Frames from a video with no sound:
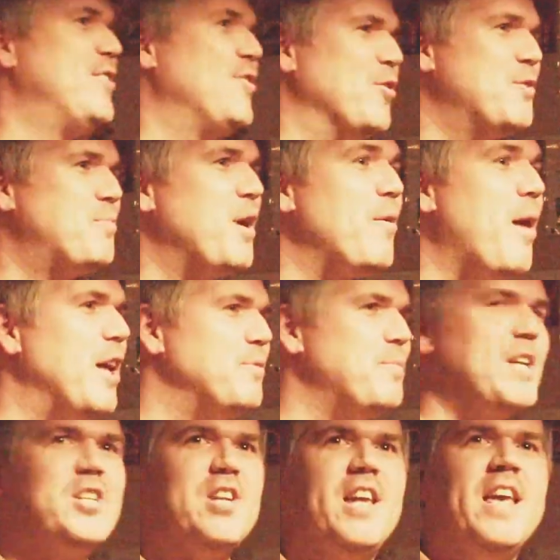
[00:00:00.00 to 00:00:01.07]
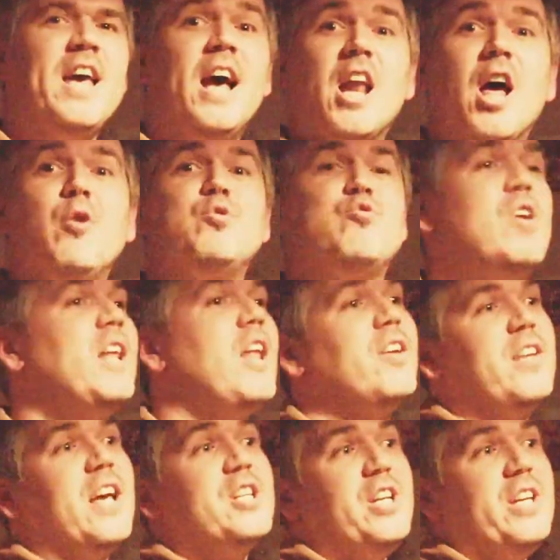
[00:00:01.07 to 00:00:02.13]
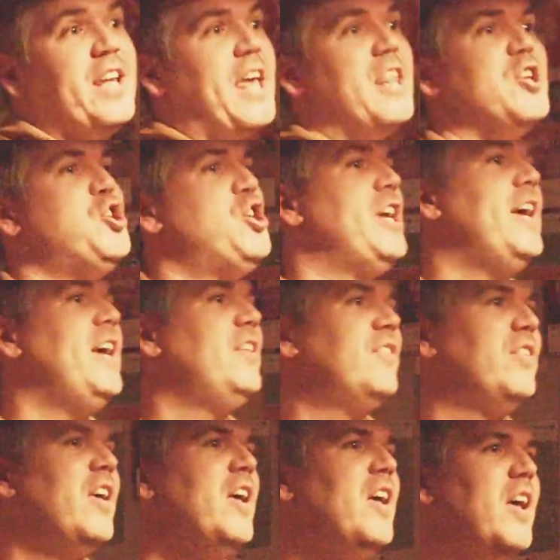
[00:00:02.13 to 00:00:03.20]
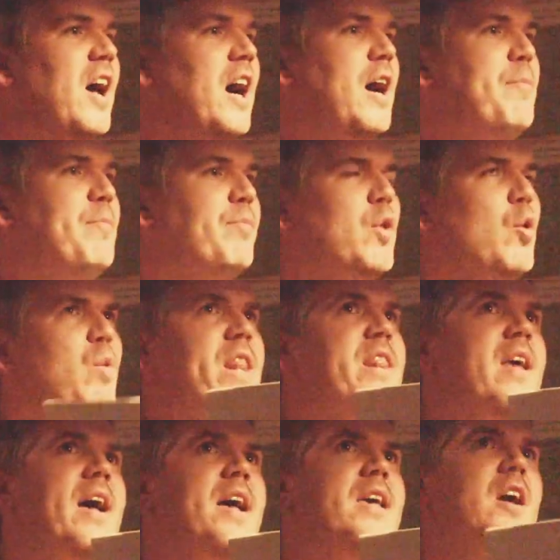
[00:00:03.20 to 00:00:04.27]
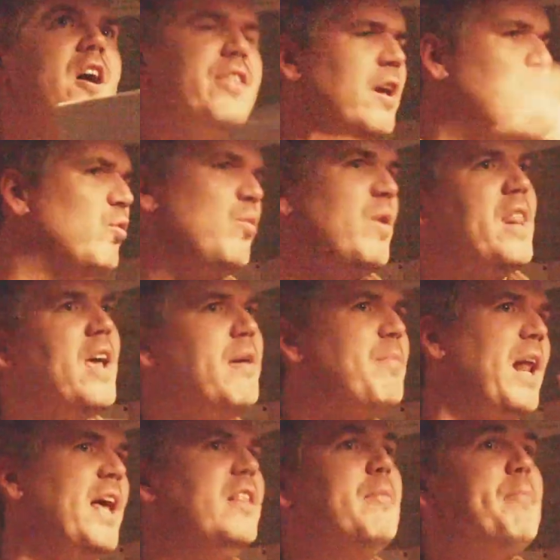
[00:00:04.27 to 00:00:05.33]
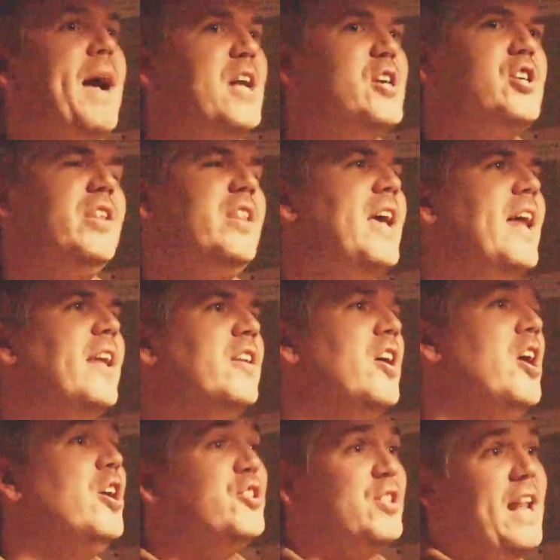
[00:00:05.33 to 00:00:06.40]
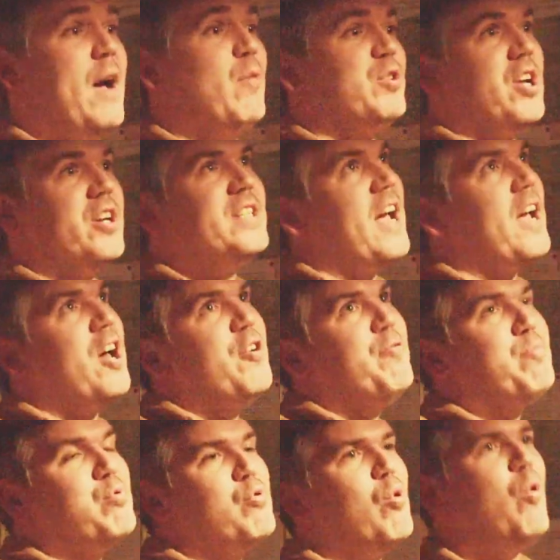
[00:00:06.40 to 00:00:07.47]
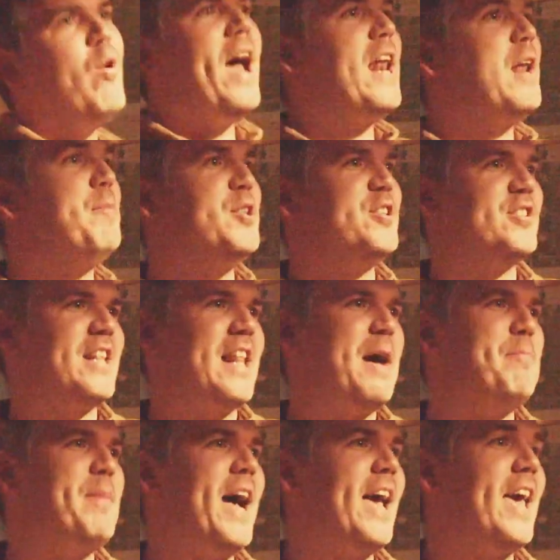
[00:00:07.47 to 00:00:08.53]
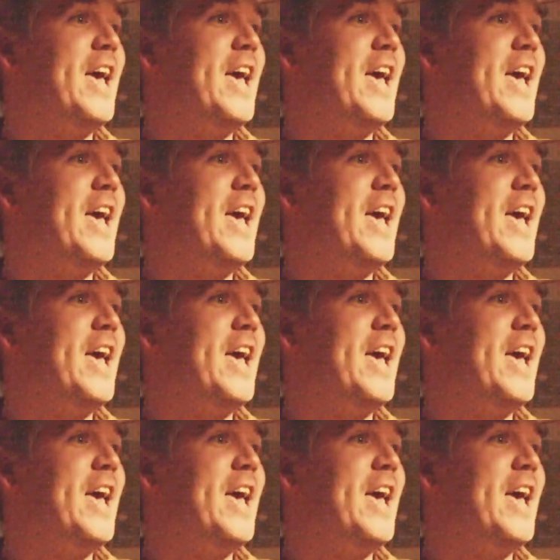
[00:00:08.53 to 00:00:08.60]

sort of spring back, especially like it was really nice actually to get the cheers when I think it was when they played the match at the end. So that was nice. That kind of brought elements of that back.